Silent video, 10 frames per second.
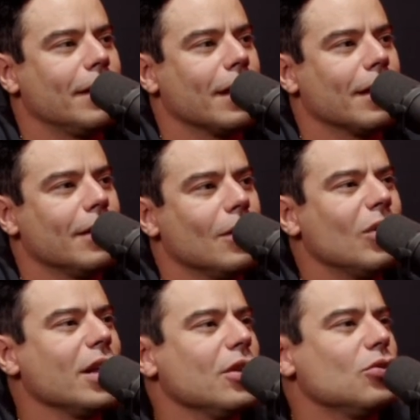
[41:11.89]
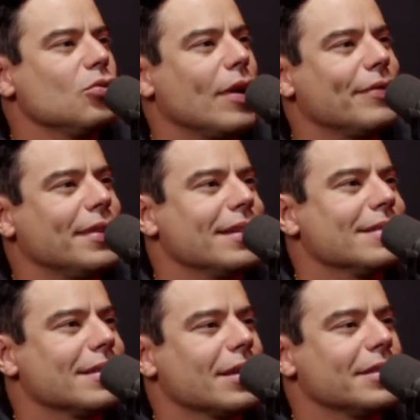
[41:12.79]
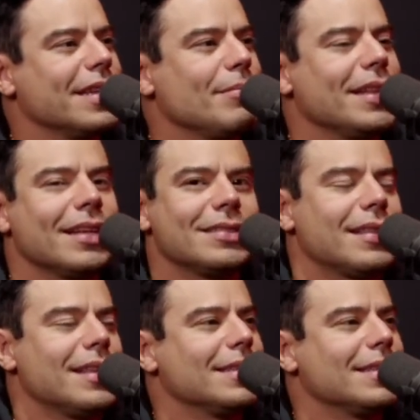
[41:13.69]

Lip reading: Like, what do you do after this? Because I mean, that's the thing.